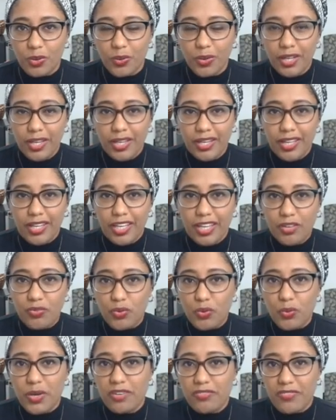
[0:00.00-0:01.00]
So
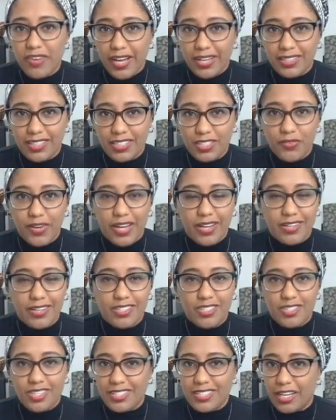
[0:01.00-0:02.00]
if we want to fight this
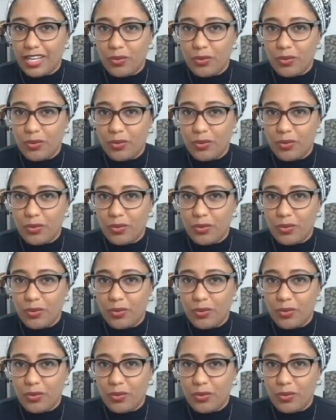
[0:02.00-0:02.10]
virus just